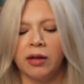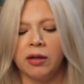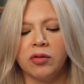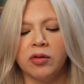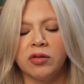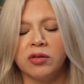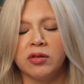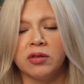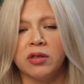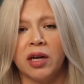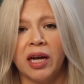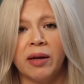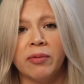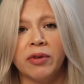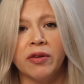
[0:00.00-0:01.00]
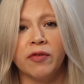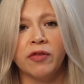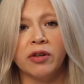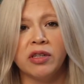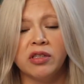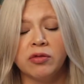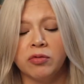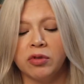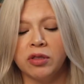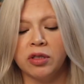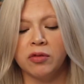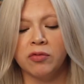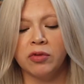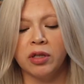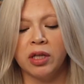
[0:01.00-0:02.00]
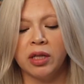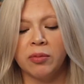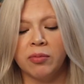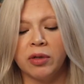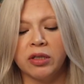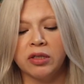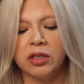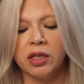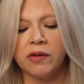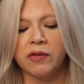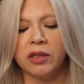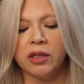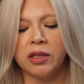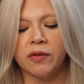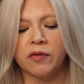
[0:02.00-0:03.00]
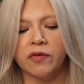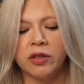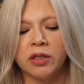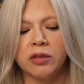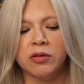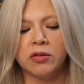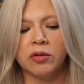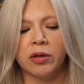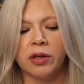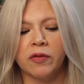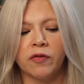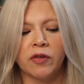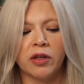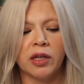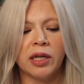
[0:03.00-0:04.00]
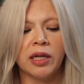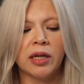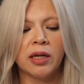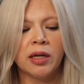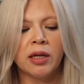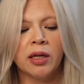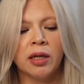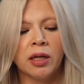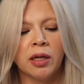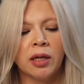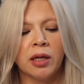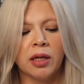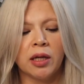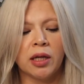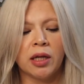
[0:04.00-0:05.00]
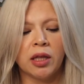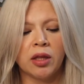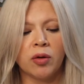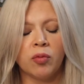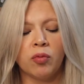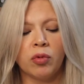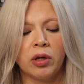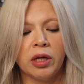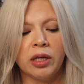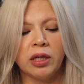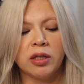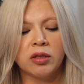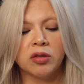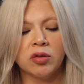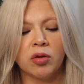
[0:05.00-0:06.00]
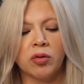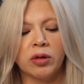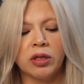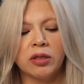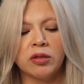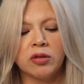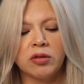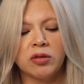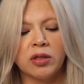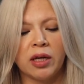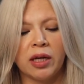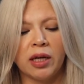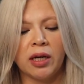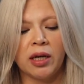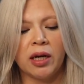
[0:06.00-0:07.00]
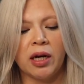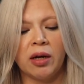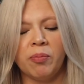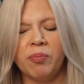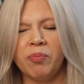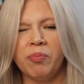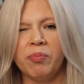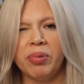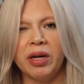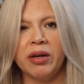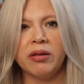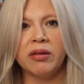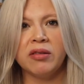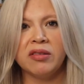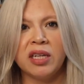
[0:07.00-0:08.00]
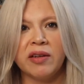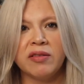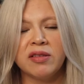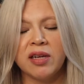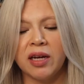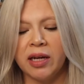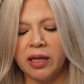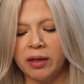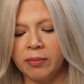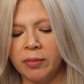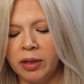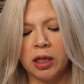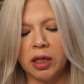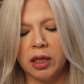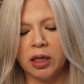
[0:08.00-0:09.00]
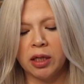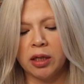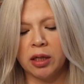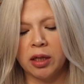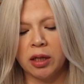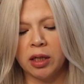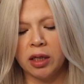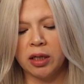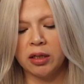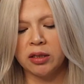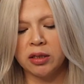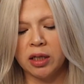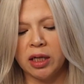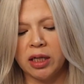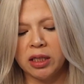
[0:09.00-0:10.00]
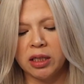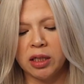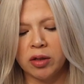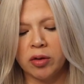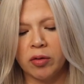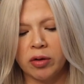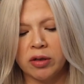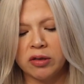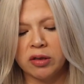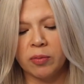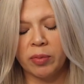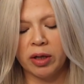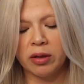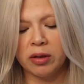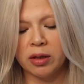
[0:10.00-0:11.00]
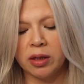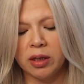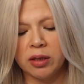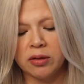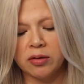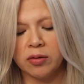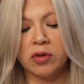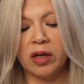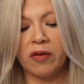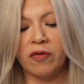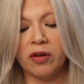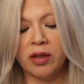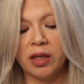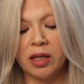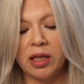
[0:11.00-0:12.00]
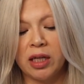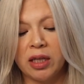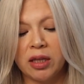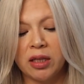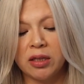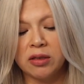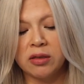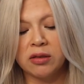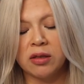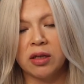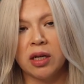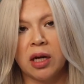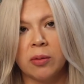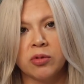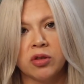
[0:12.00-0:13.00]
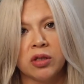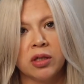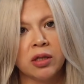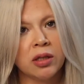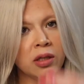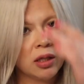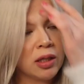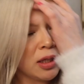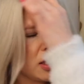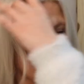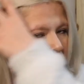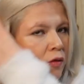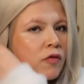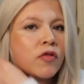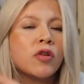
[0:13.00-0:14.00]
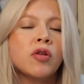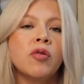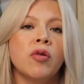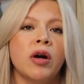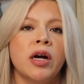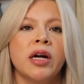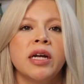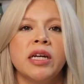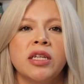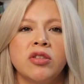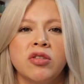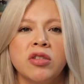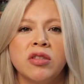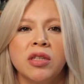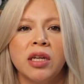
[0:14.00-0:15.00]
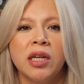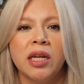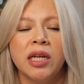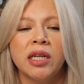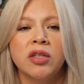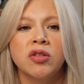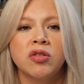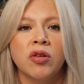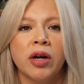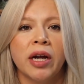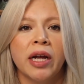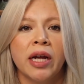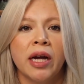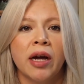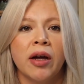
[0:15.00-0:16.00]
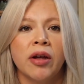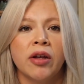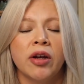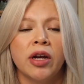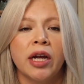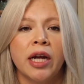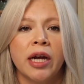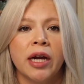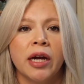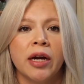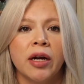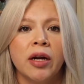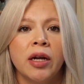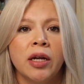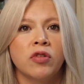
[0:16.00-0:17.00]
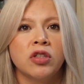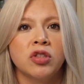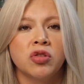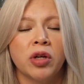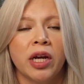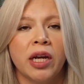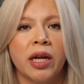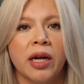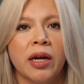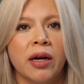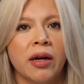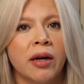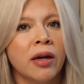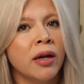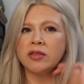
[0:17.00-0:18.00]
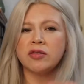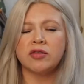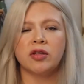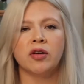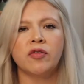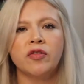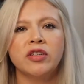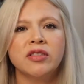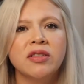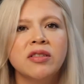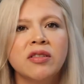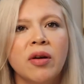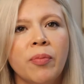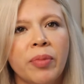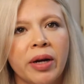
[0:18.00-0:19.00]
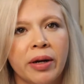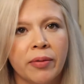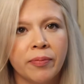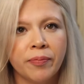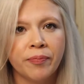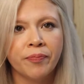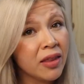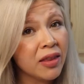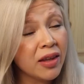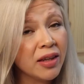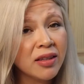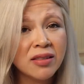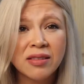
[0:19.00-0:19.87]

the time difference wasn't really much of a difference, so I feel like either one is going to take about the same time. Here are the things that I did notice about this. So definitely this is an option if you are interested in drying out your hair for straight hair. So first, let's compare. This